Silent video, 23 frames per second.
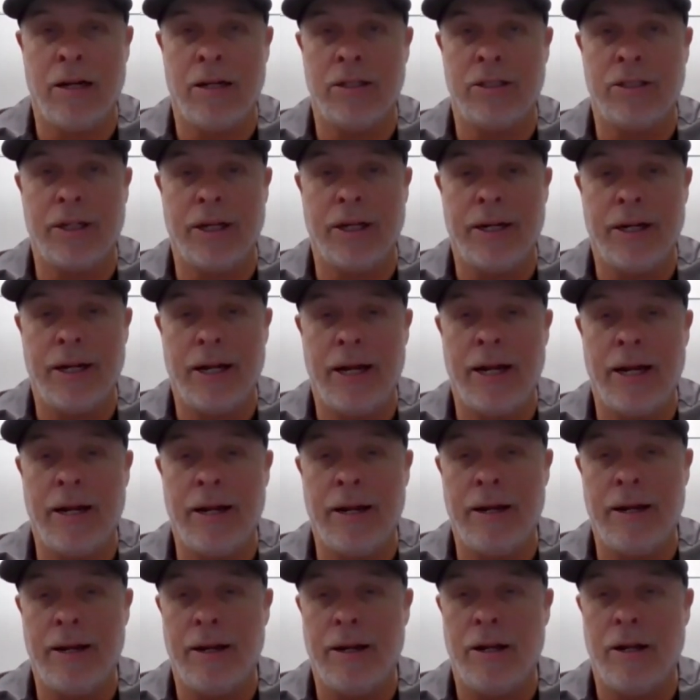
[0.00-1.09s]
does
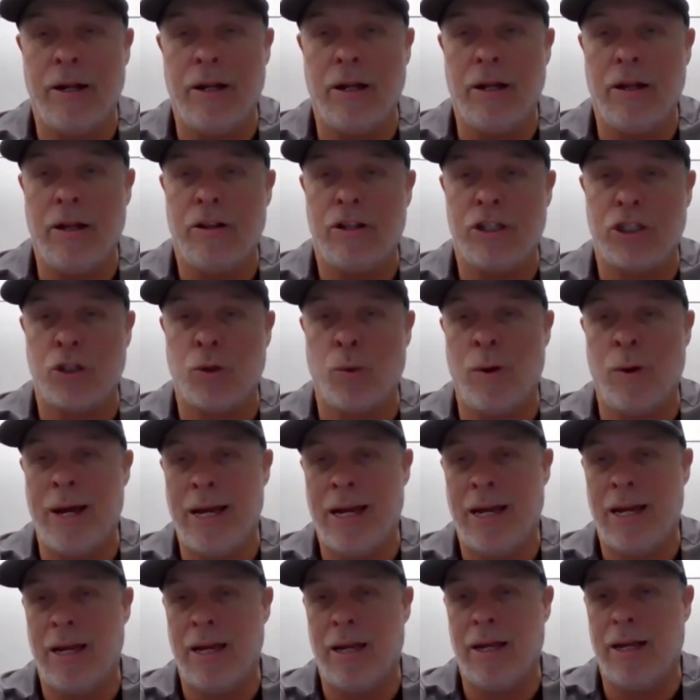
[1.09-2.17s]
and just the
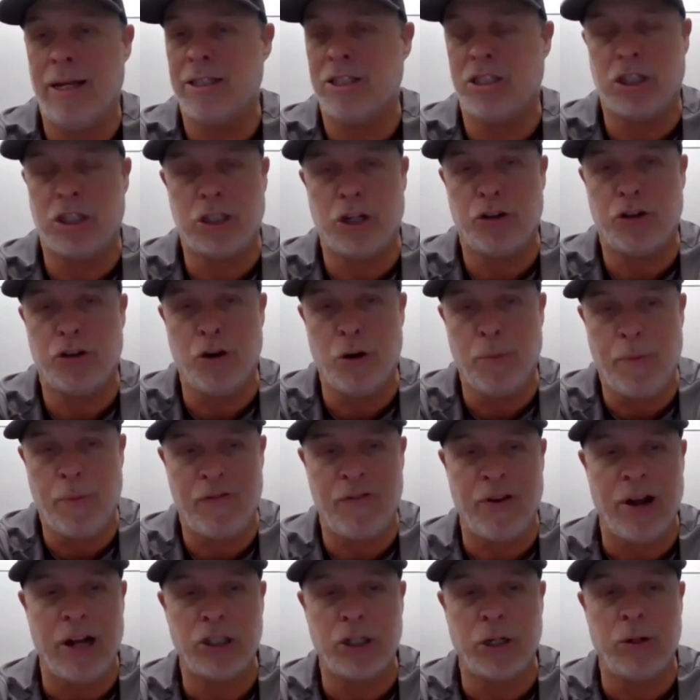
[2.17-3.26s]
way he's just a true
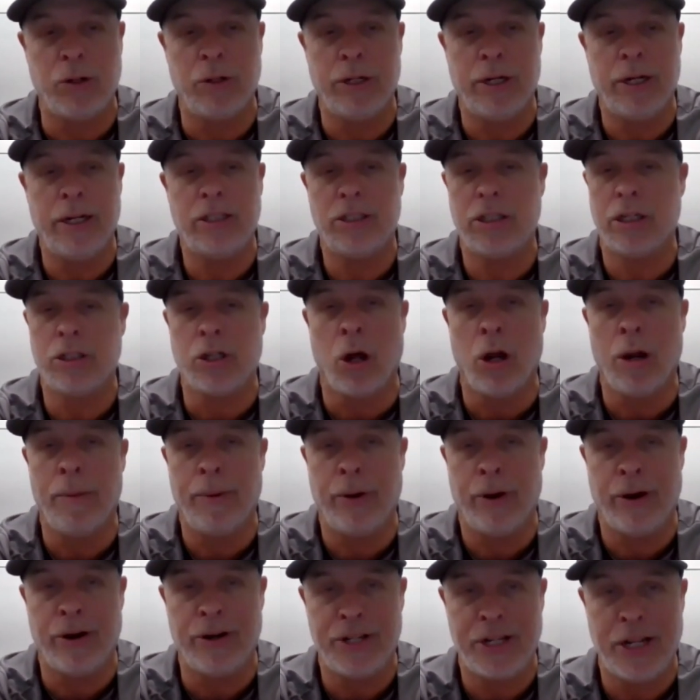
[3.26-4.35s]
professional, and it's all
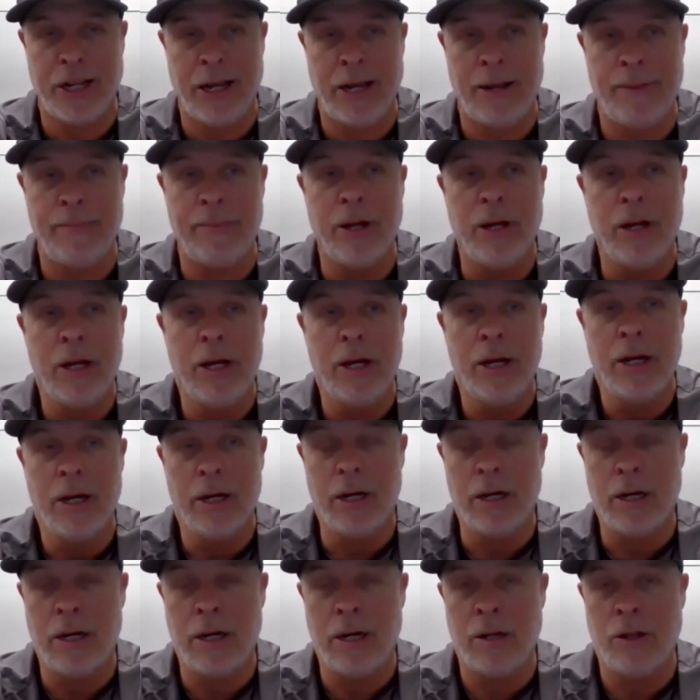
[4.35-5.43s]
about our team,
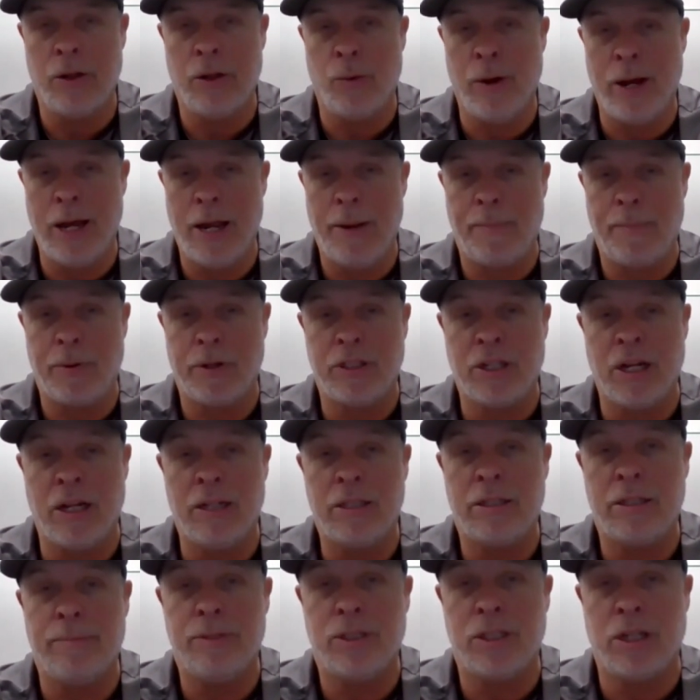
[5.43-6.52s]
the way he
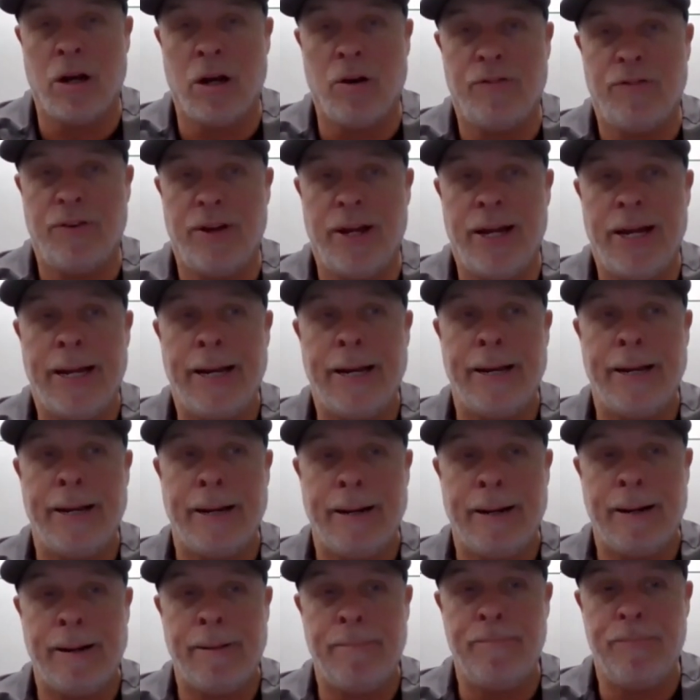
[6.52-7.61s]
presents himself. And,
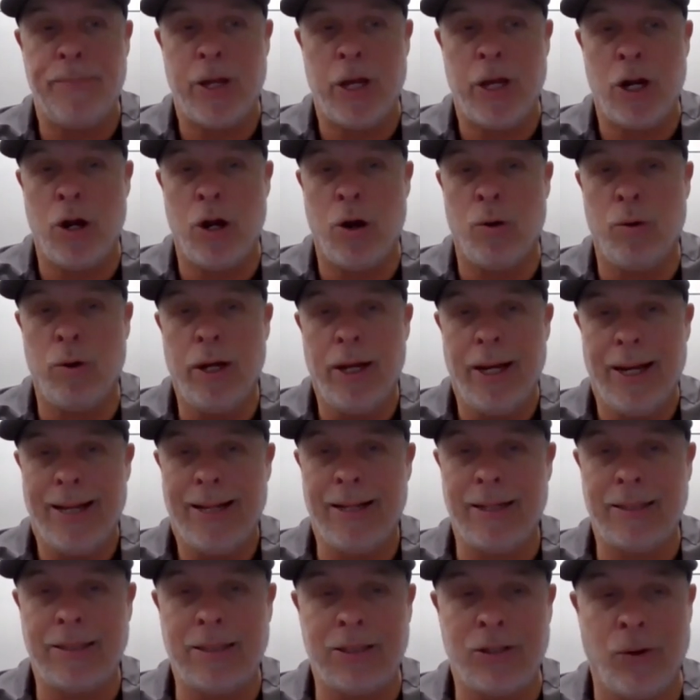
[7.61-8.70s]

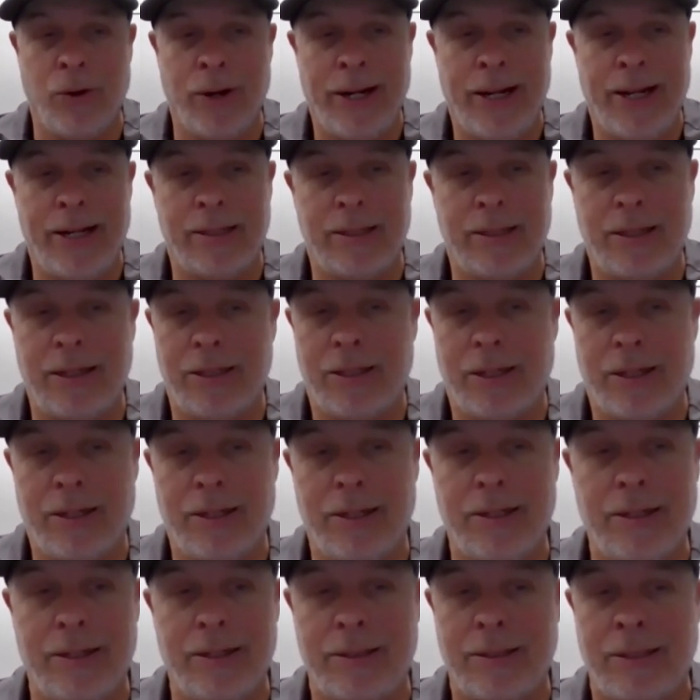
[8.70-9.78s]
this is only his
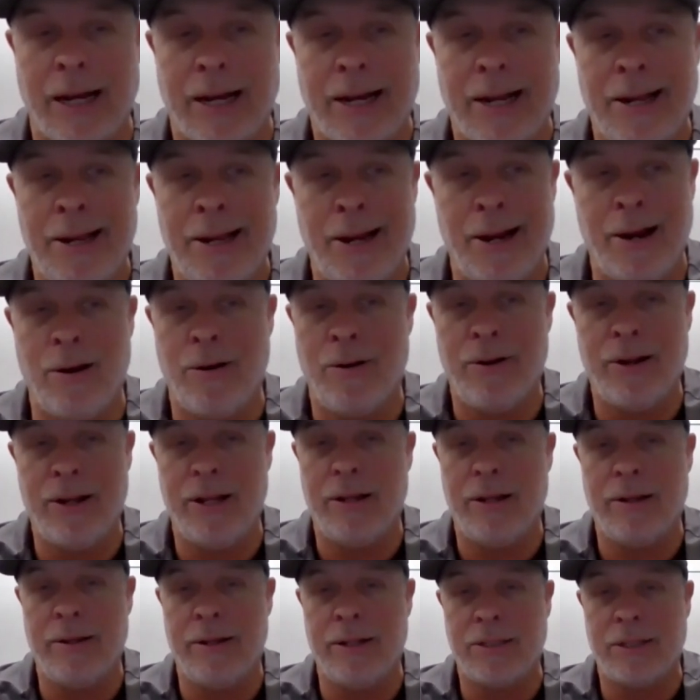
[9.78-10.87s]
second year, and
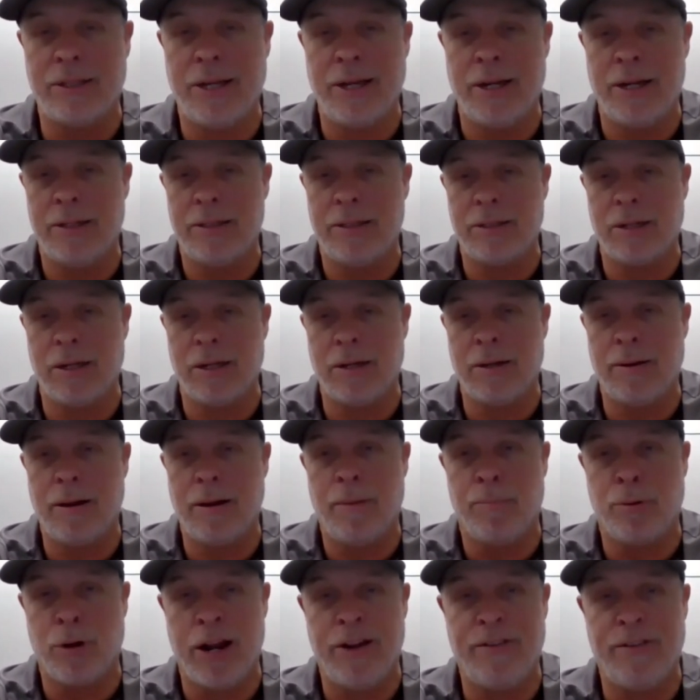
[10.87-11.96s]
this kid is
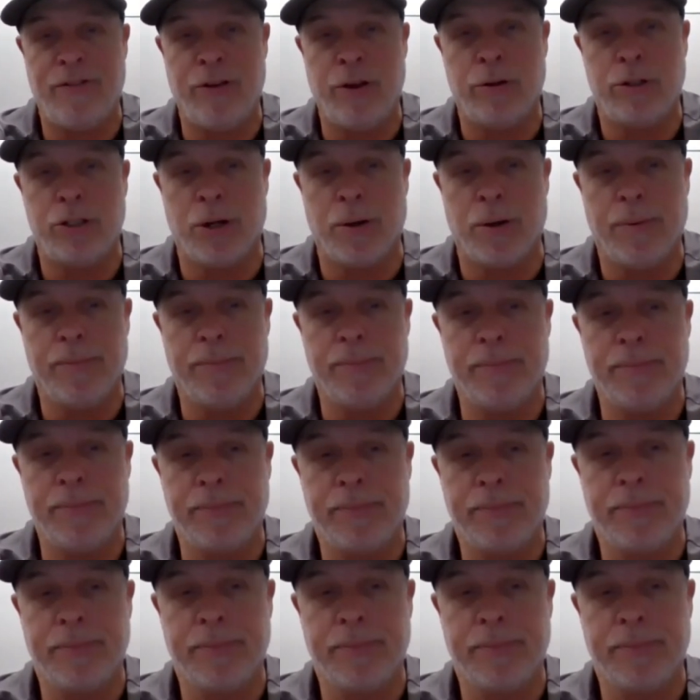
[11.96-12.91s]
a bright future.